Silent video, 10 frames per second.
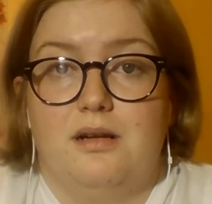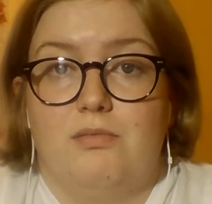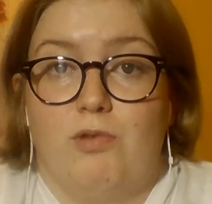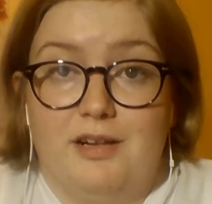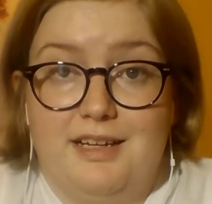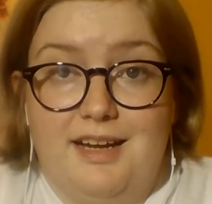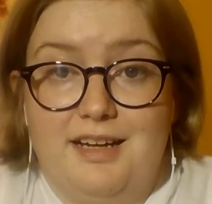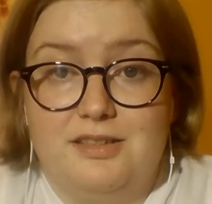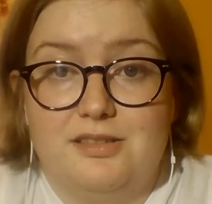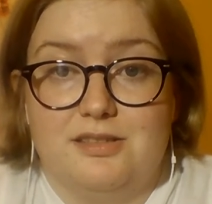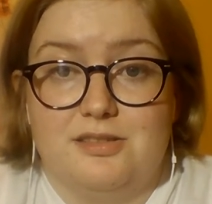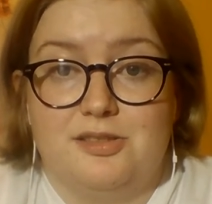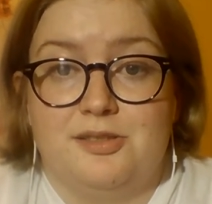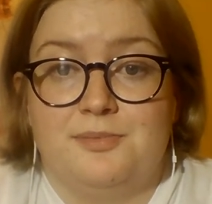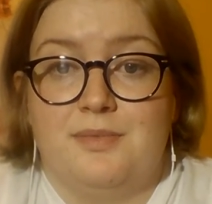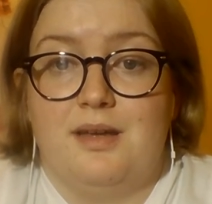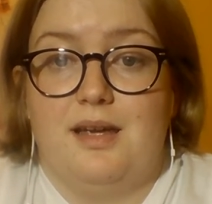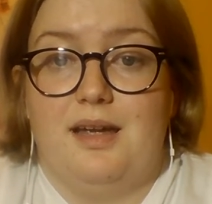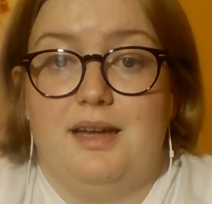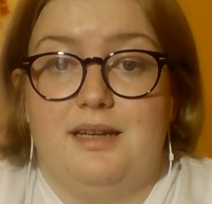wanting answers.
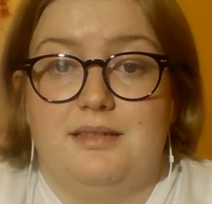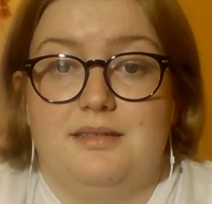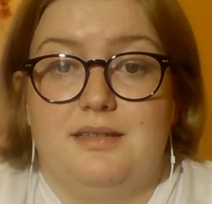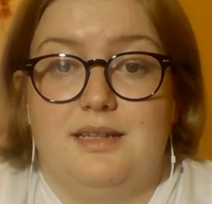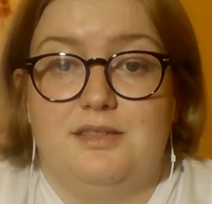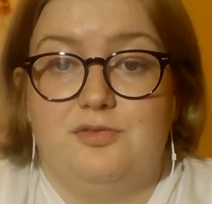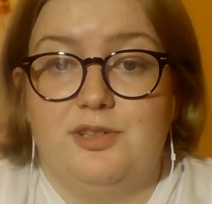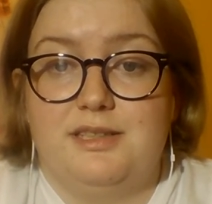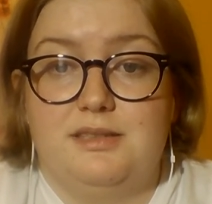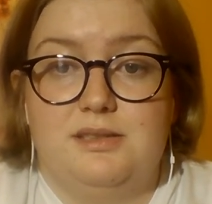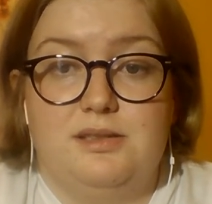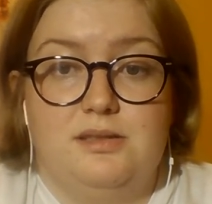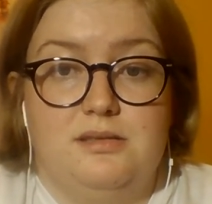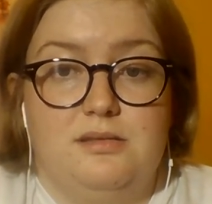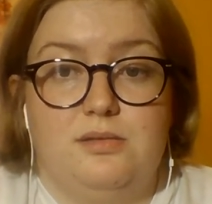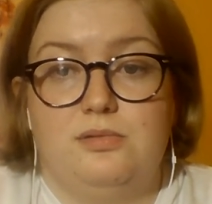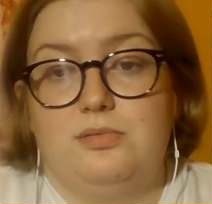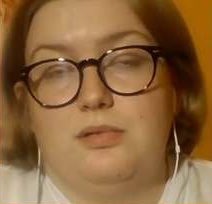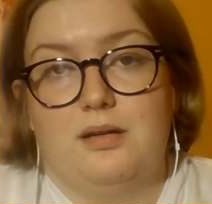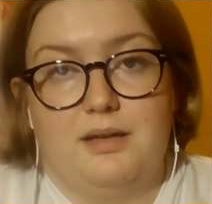And his friends,
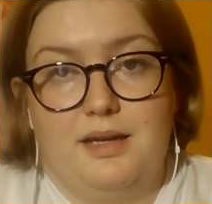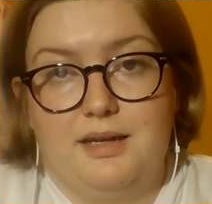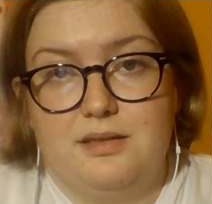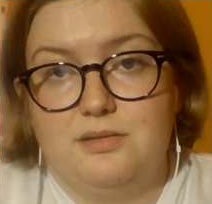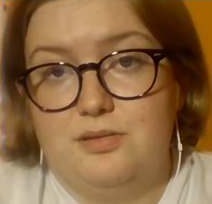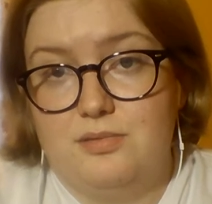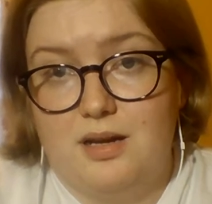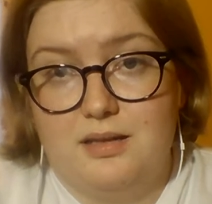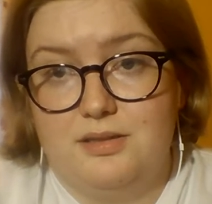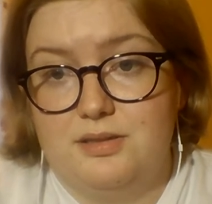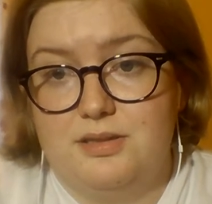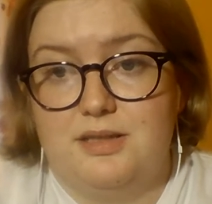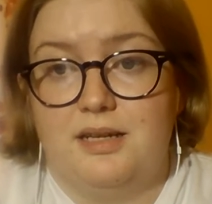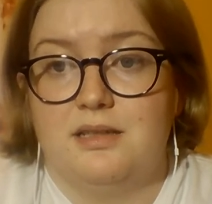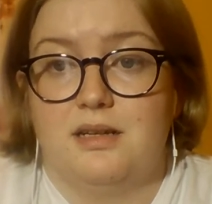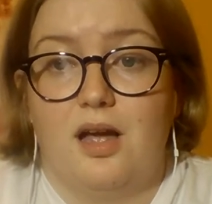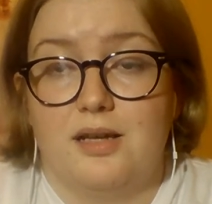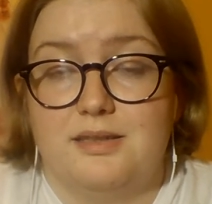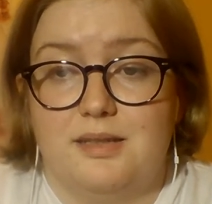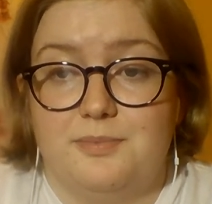who again do not understand the
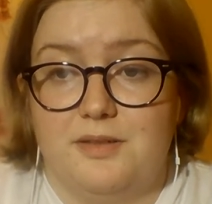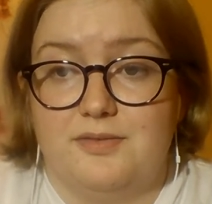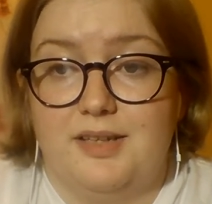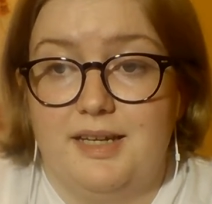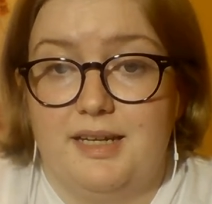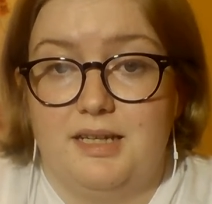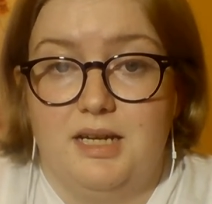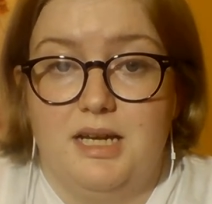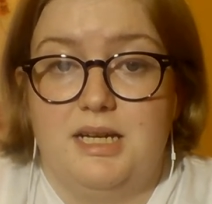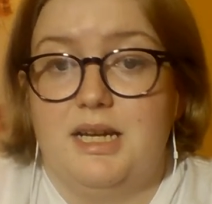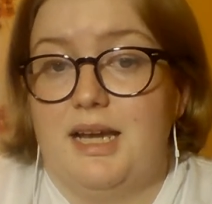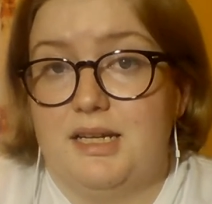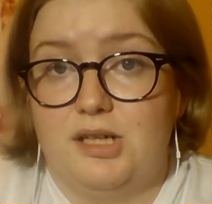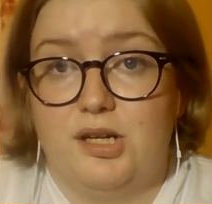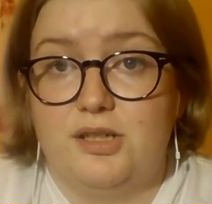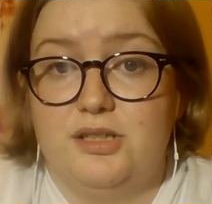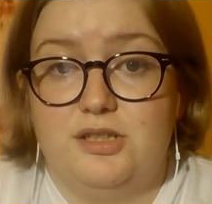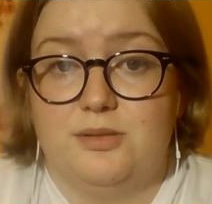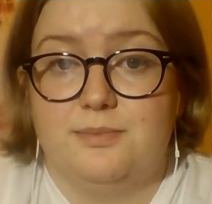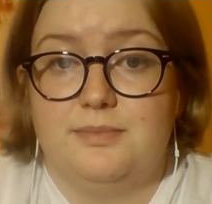concept of lying,
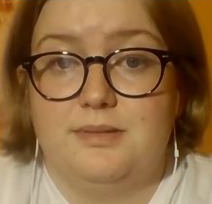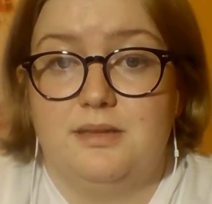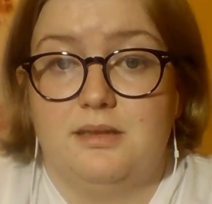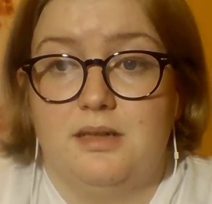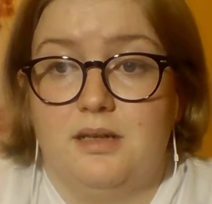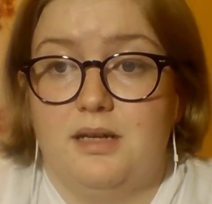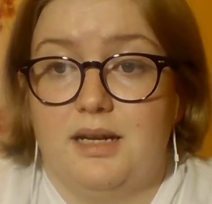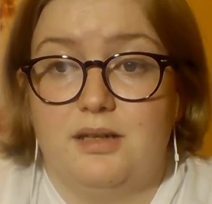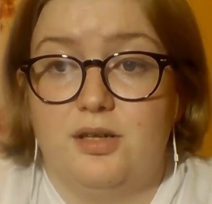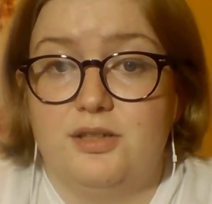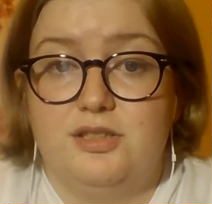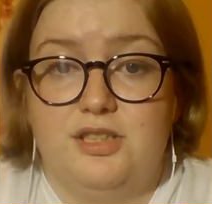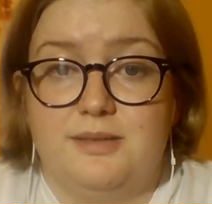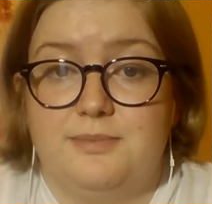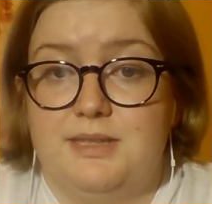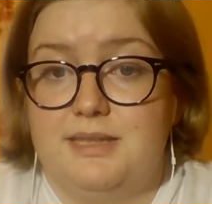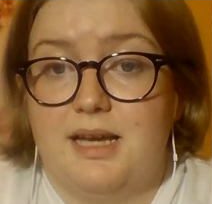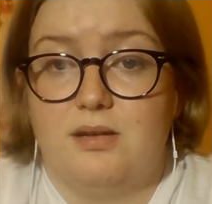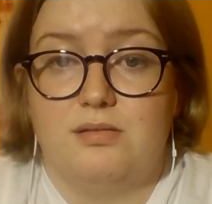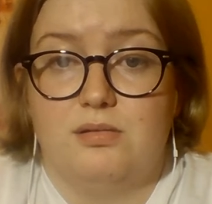encourage him to
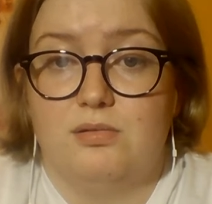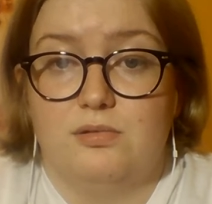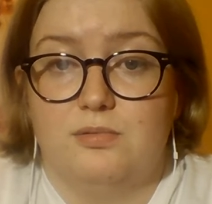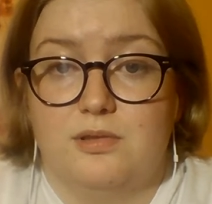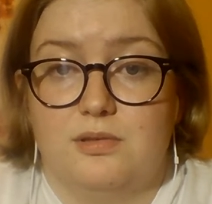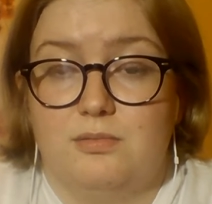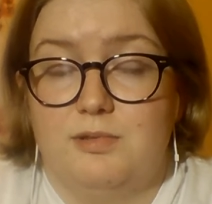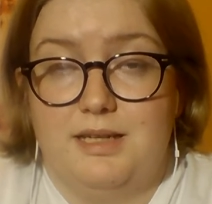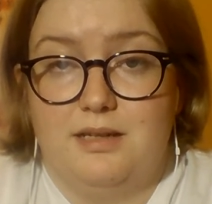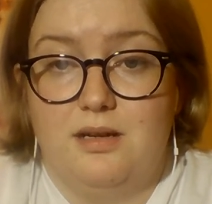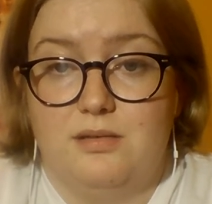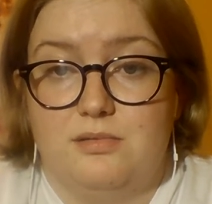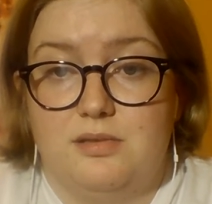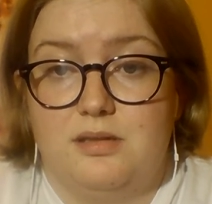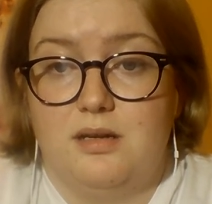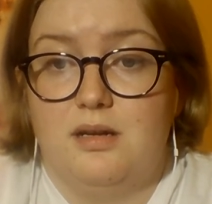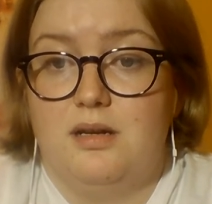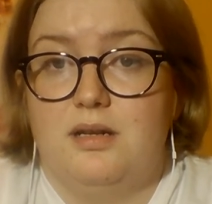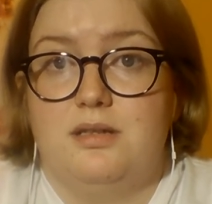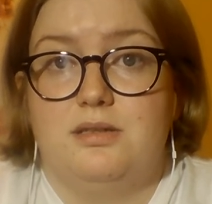tell the whole world what he knows.
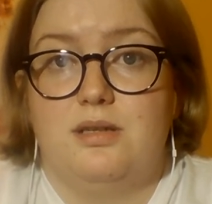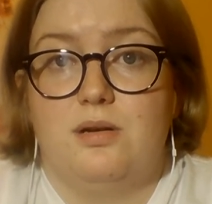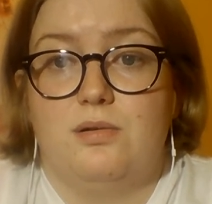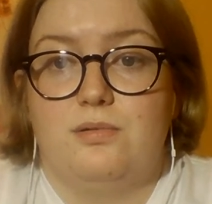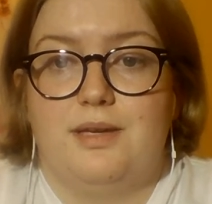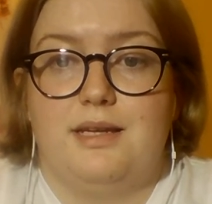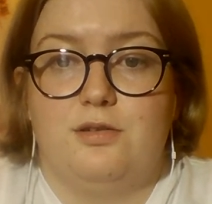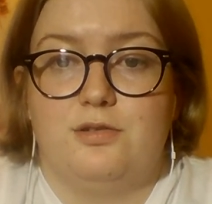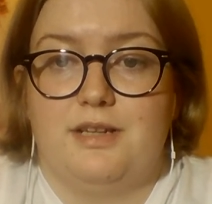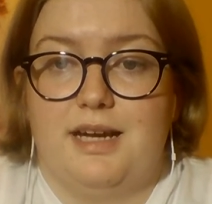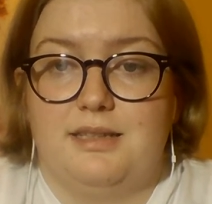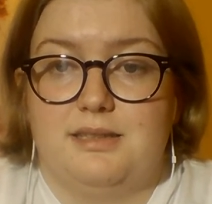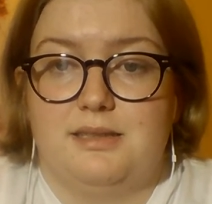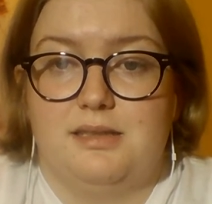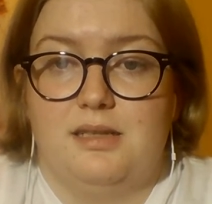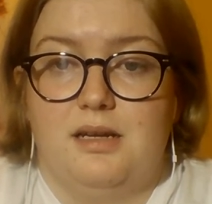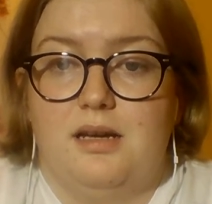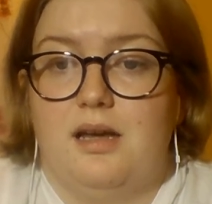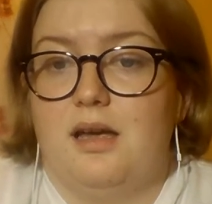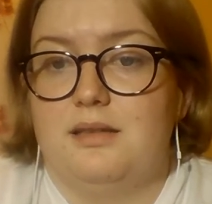So he creates
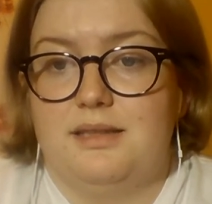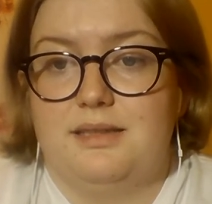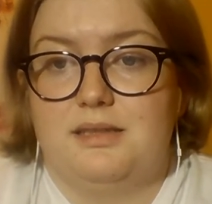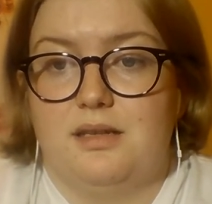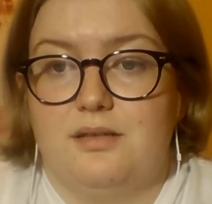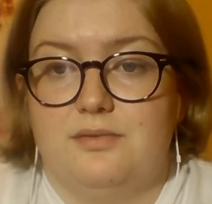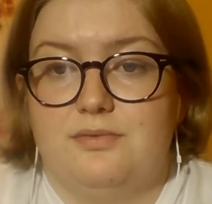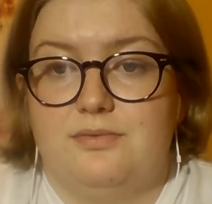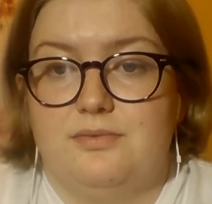a list of